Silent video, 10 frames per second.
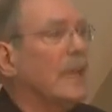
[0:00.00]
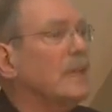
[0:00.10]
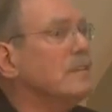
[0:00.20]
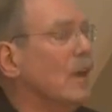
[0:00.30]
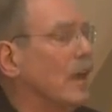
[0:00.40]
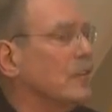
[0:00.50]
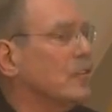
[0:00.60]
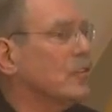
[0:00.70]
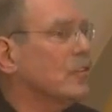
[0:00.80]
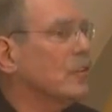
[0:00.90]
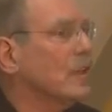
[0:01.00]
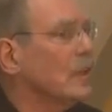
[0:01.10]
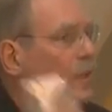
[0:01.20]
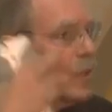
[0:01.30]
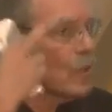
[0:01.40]
and touch.
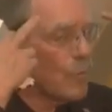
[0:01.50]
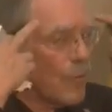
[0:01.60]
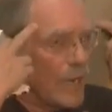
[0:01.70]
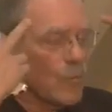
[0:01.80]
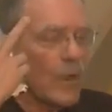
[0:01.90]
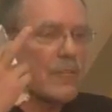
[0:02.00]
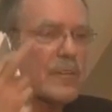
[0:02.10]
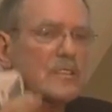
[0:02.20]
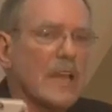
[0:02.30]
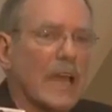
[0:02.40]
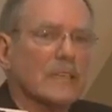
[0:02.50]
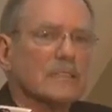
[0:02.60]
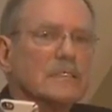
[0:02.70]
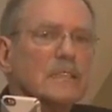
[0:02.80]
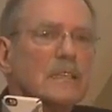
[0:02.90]
Brainwave is
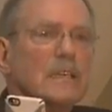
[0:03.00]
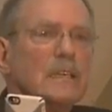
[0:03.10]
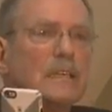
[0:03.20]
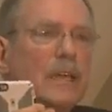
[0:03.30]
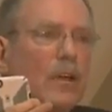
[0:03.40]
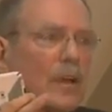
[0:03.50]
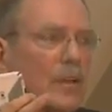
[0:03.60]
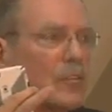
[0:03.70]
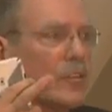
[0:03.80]
next. There is